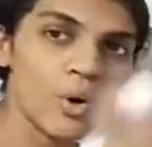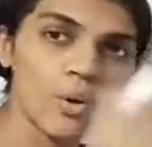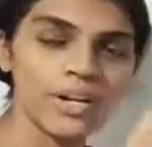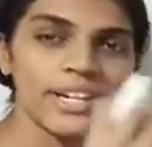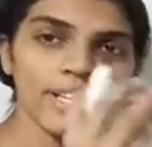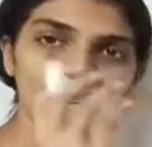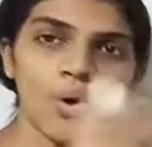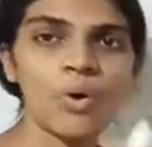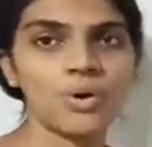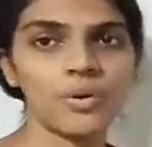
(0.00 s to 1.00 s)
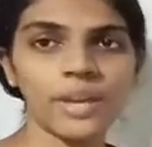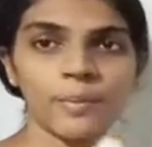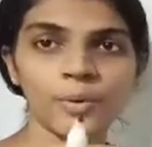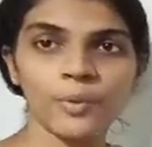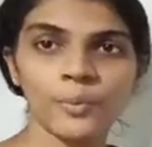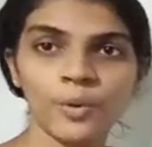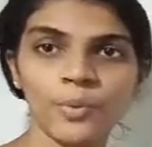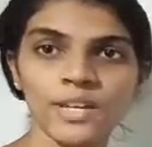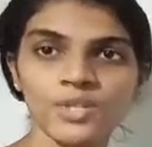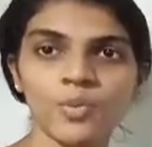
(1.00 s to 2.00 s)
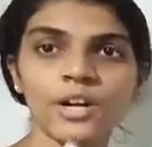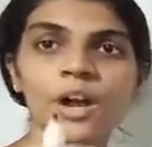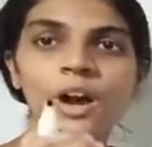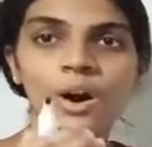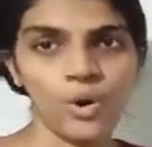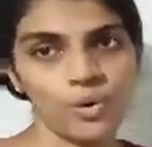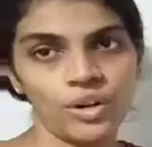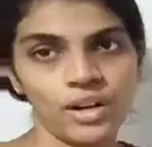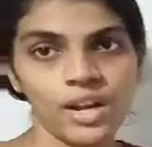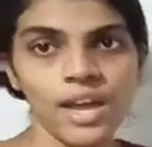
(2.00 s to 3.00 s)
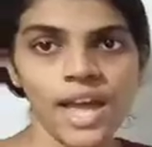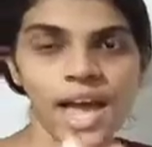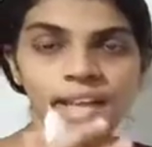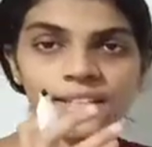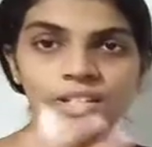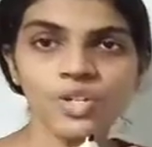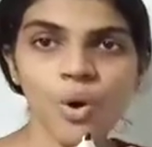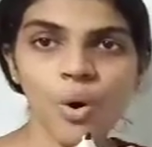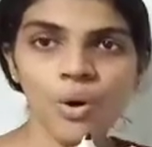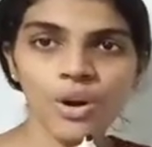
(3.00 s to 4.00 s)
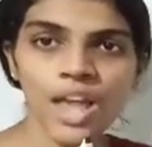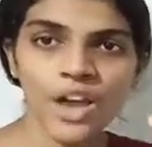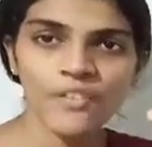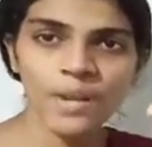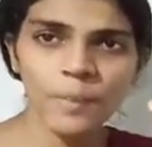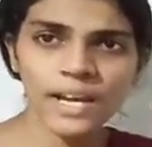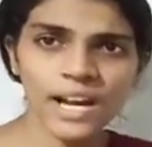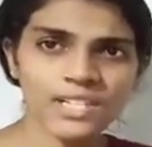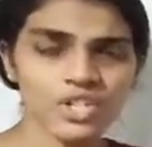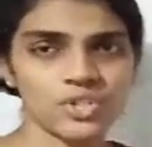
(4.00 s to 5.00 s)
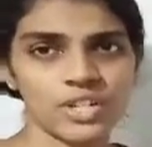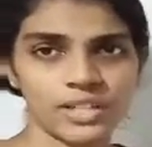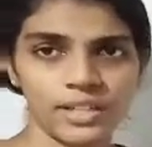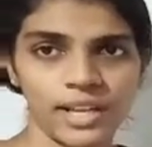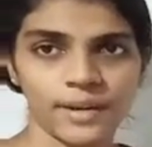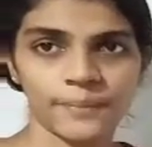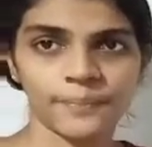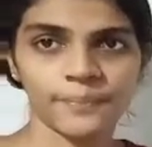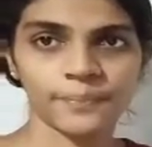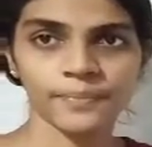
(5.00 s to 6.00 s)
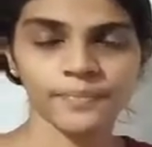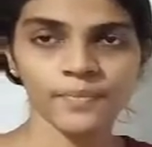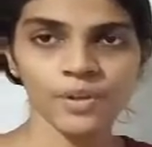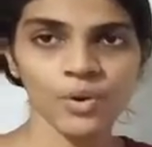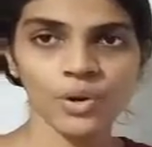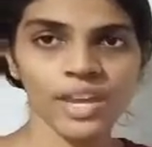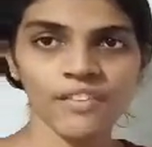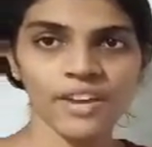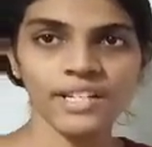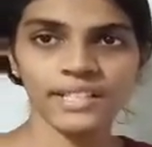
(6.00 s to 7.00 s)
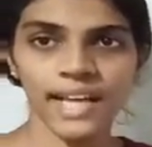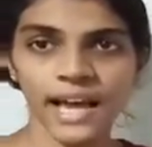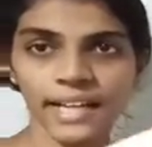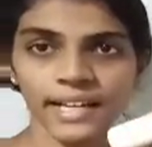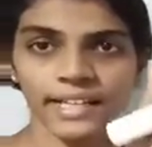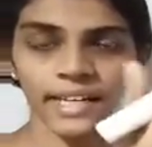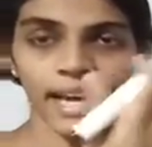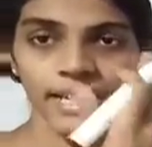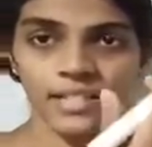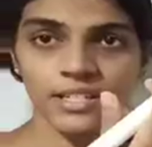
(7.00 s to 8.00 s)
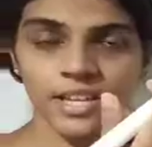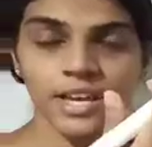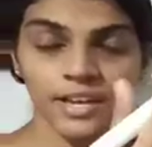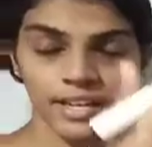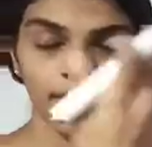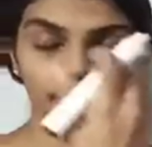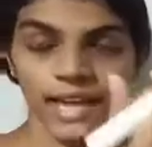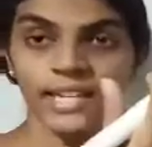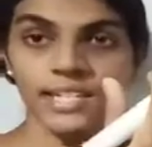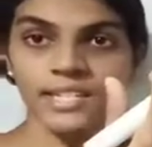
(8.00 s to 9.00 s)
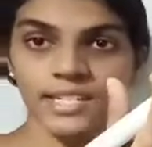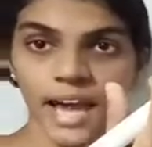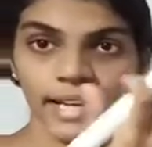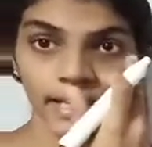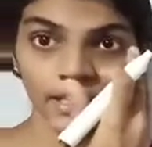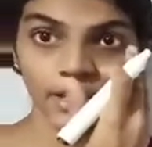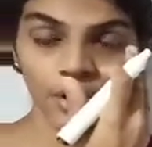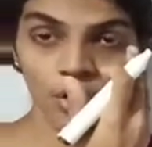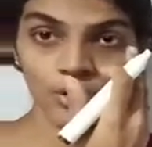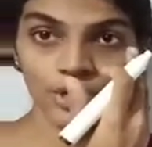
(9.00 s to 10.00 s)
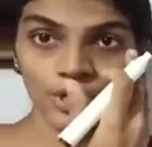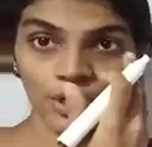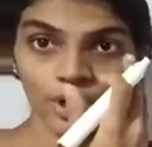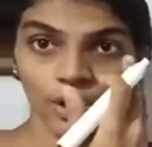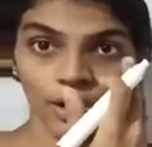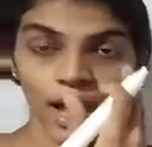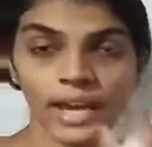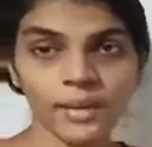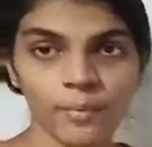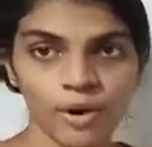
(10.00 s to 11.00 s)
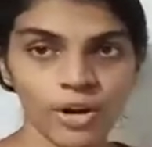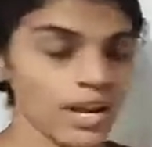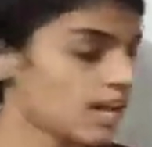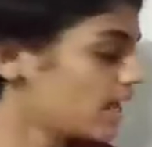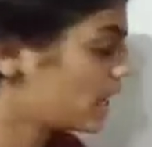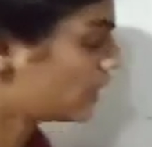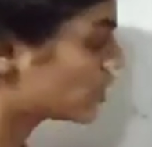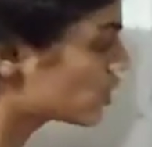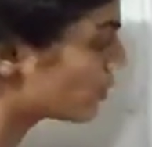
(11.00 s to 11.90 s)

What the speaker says: hole, it is a hole. Okay, pupil is one hole, and this hole will be constricting. Okay, when direct light is directed onto your eyeball, this